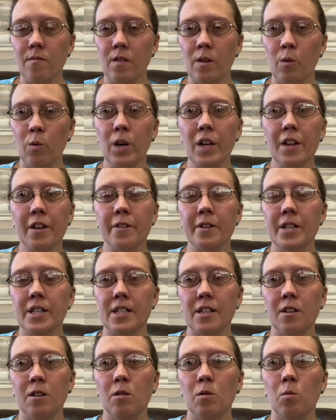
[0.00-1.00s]
whether a
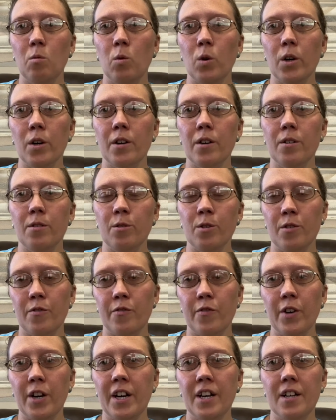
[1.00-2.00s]
single word or
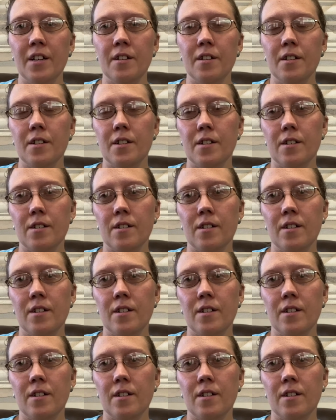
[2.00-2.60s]
phrase.